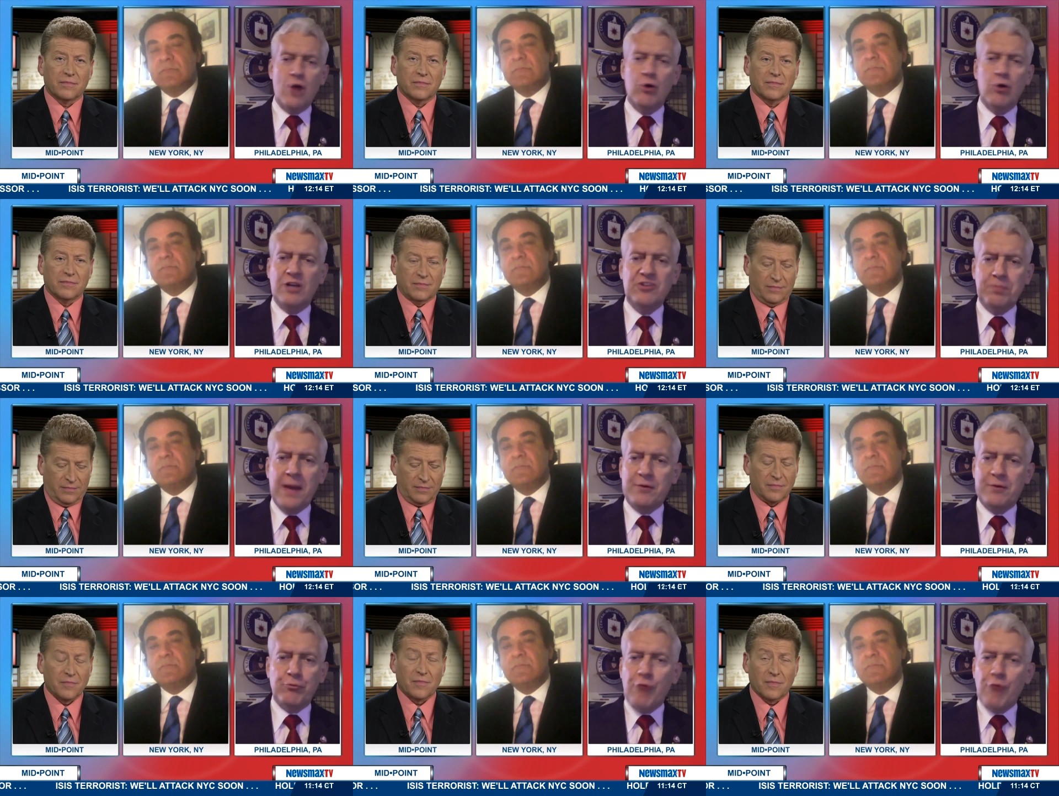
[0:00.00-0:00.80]

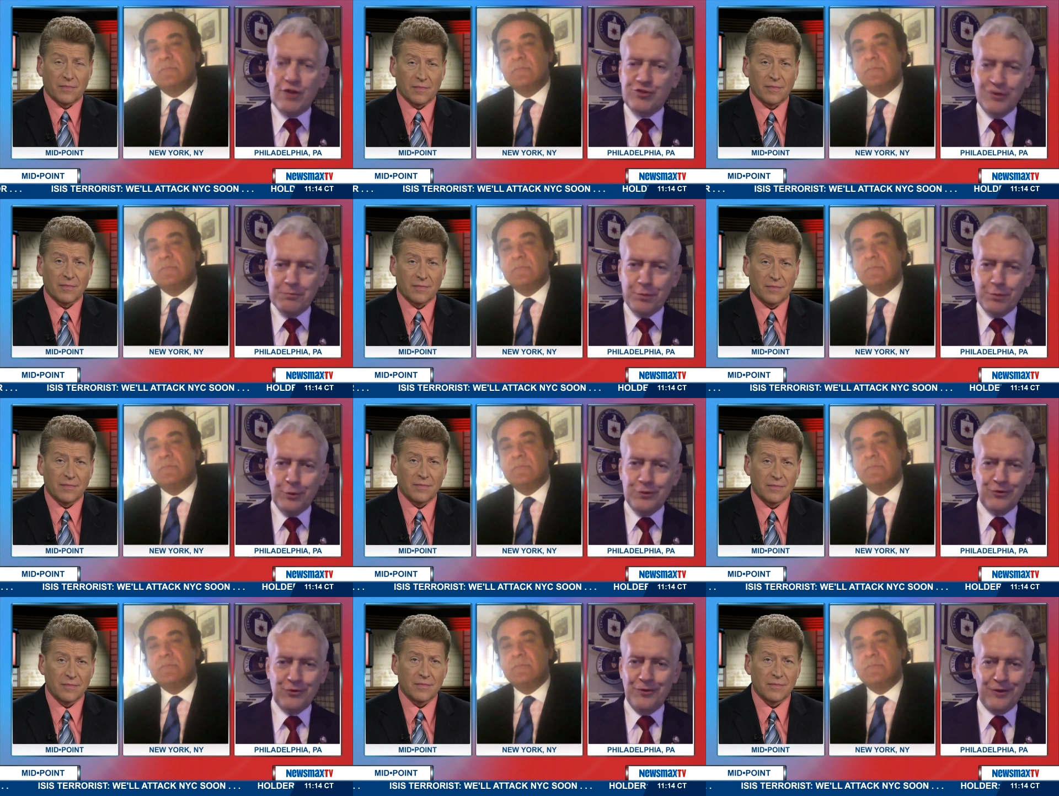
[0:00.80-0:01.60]
Speaker 1: expect Russian
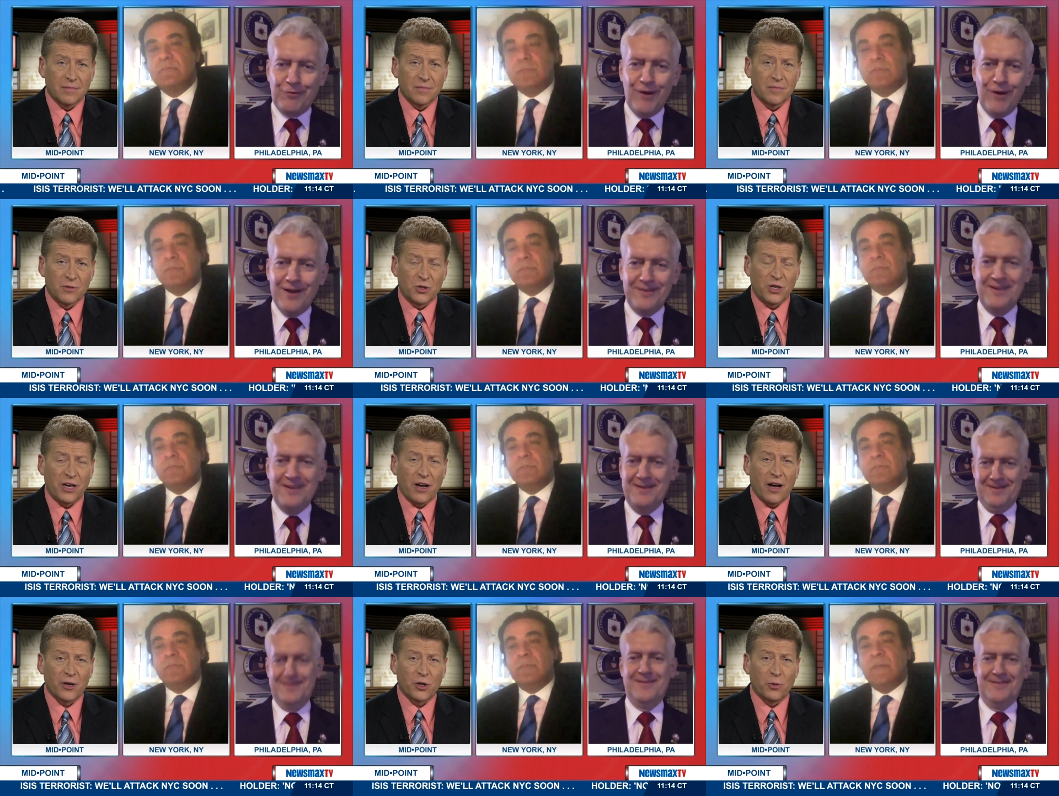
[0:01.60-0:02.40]
boots on the ground.
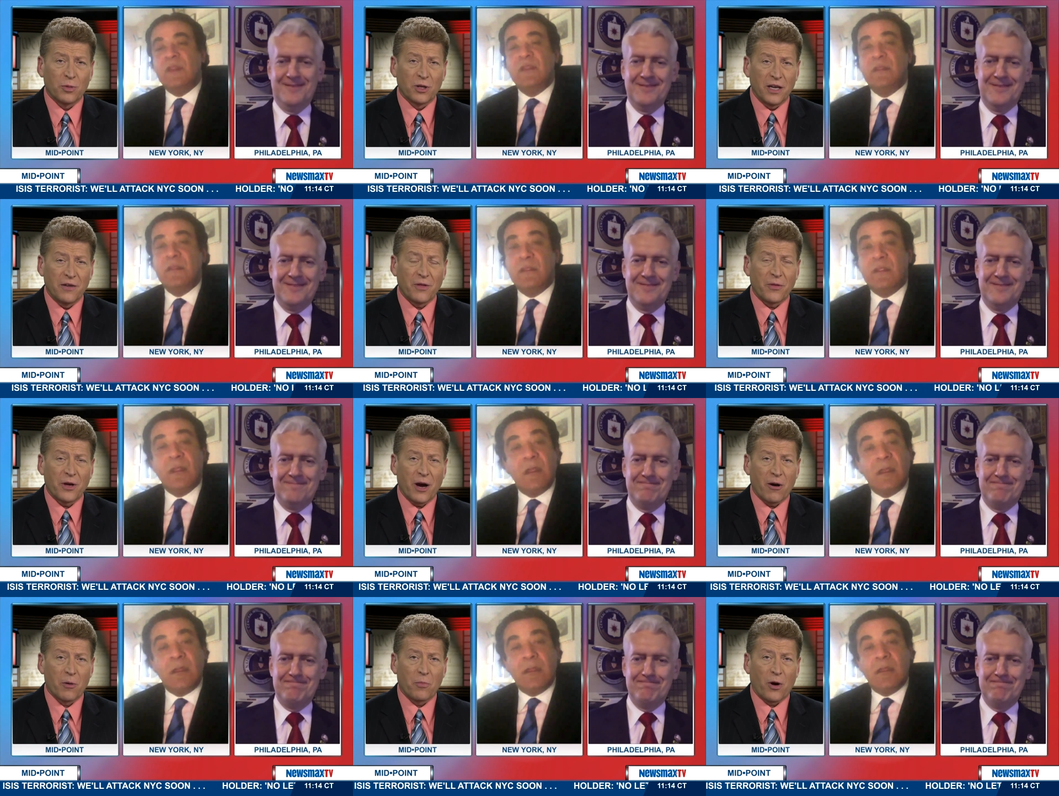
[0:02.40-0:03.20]
Speaker 2: Ziad, you believe that
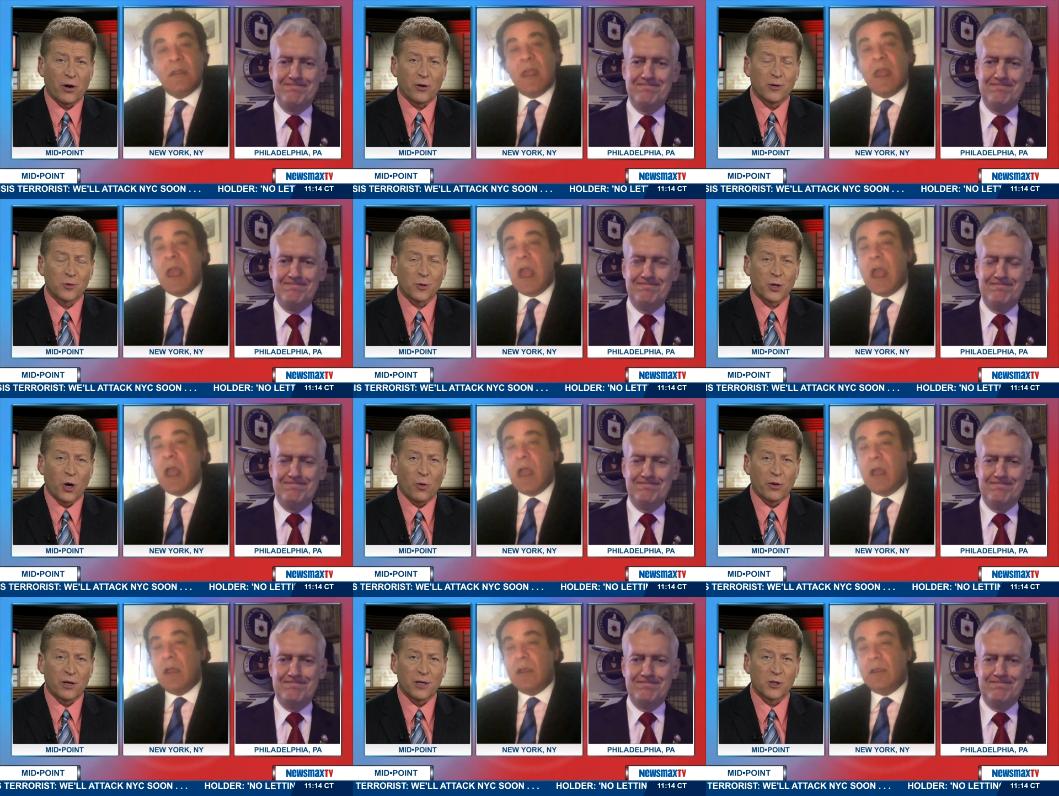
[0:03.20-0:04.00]
the Arab partners would
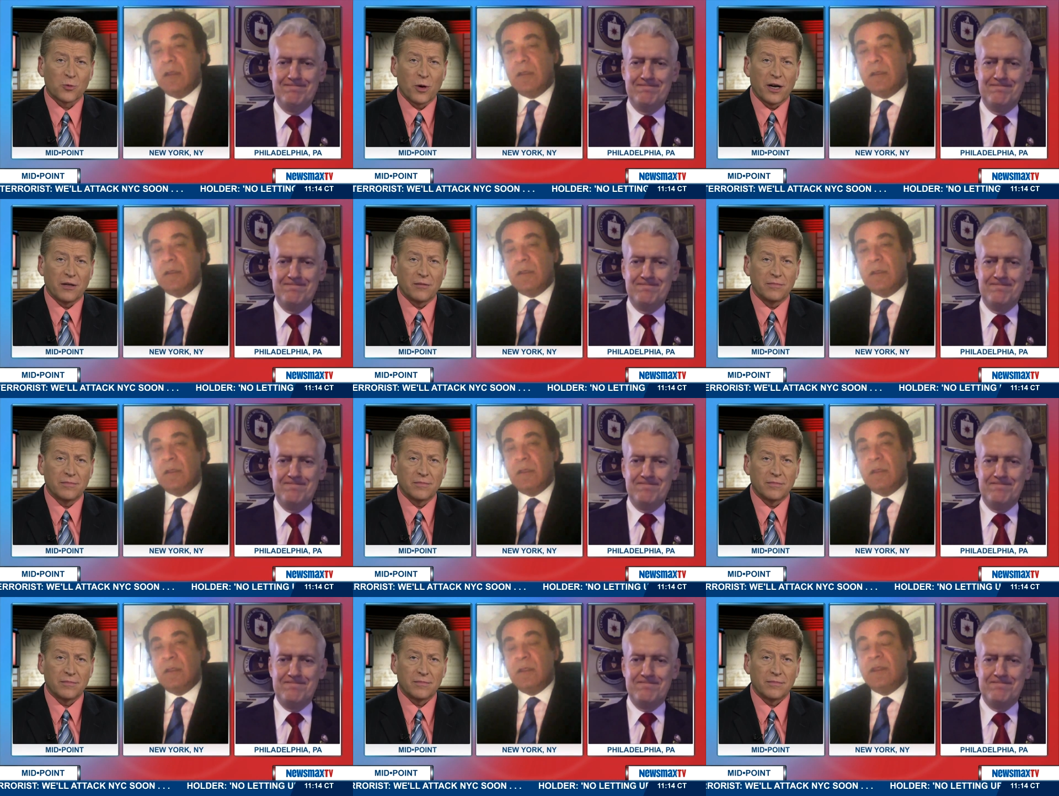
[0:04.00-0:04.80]
go with it as well?
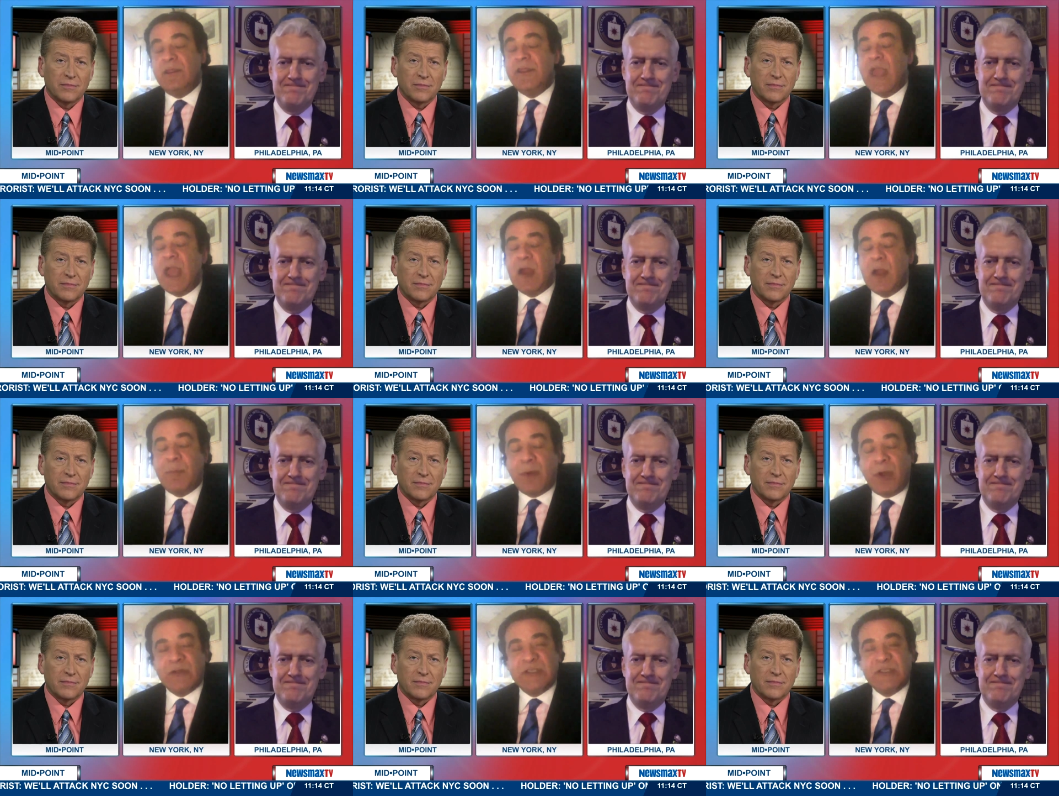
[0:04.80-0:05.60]
Speaker 3: The
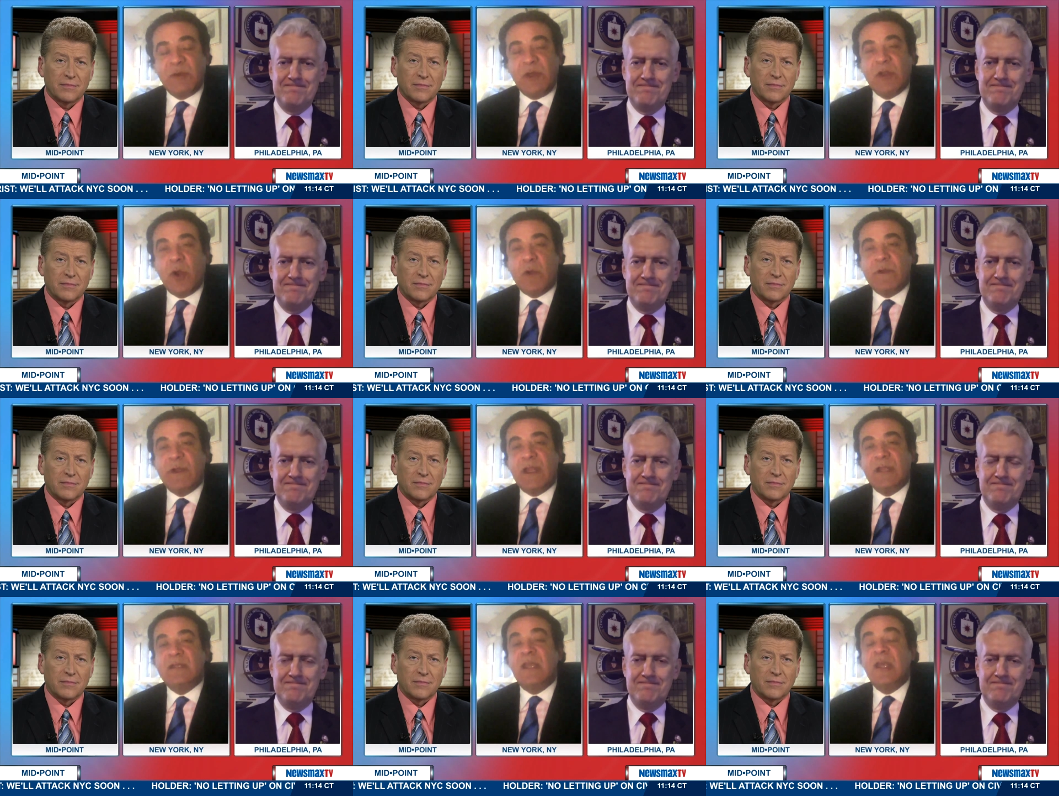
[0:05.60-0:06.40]
Arab parties will
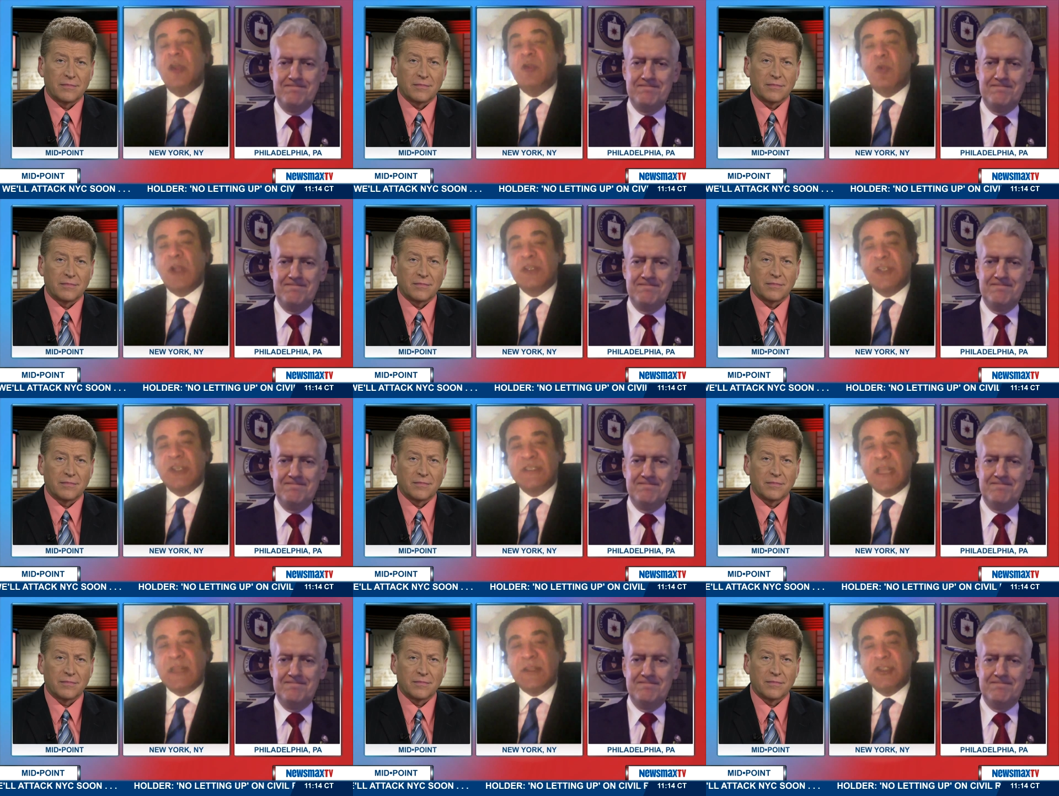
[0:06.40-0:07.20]
go with it.
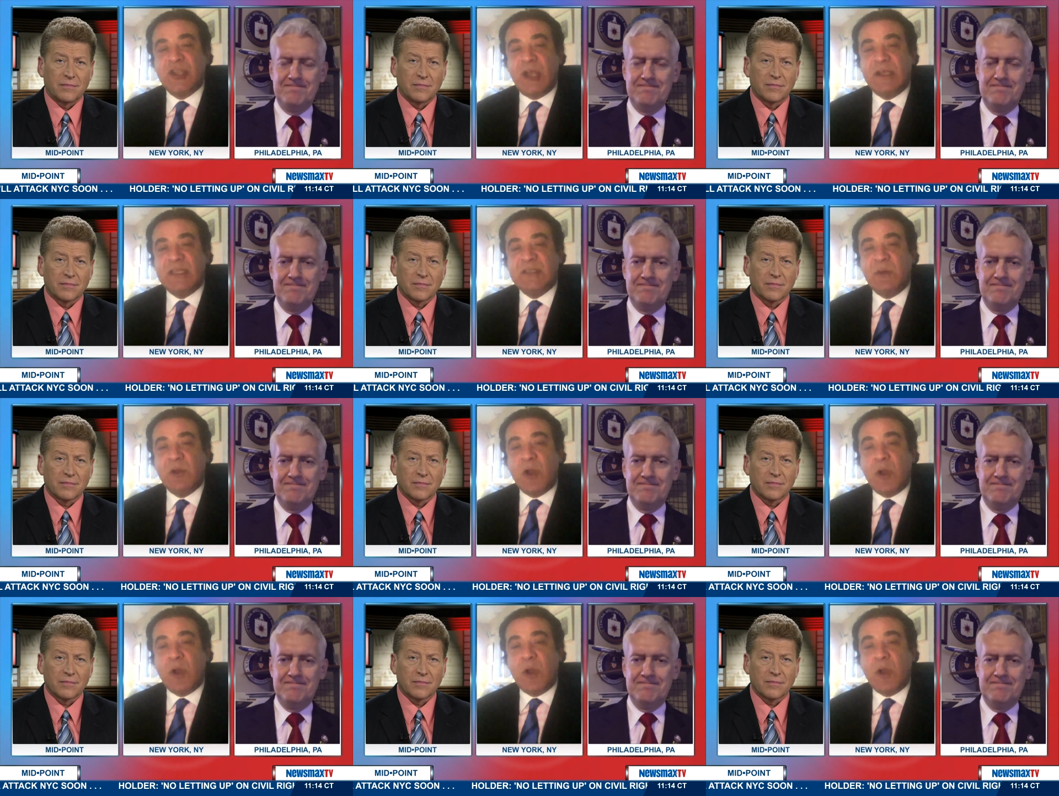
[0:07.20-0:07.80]
Russians and the Chinese will